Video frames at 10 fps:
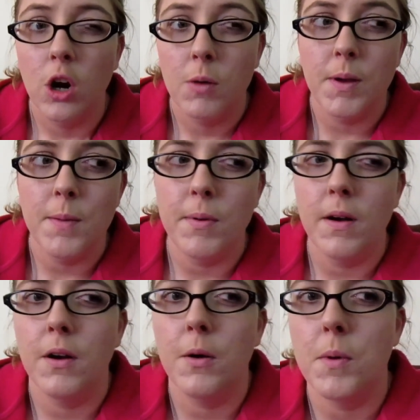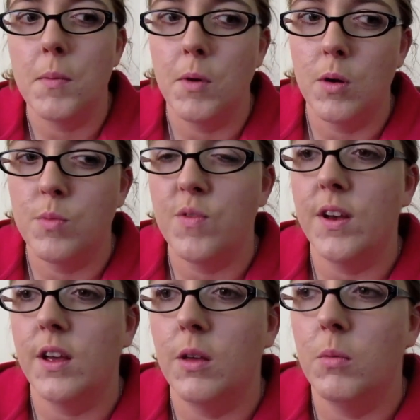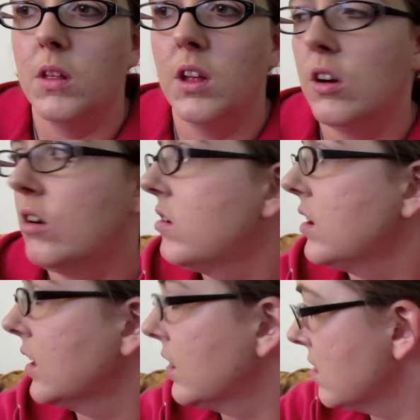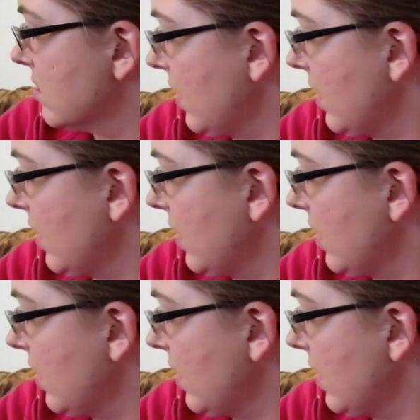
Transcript: I might borrow my mom's vacuum cleaner to get this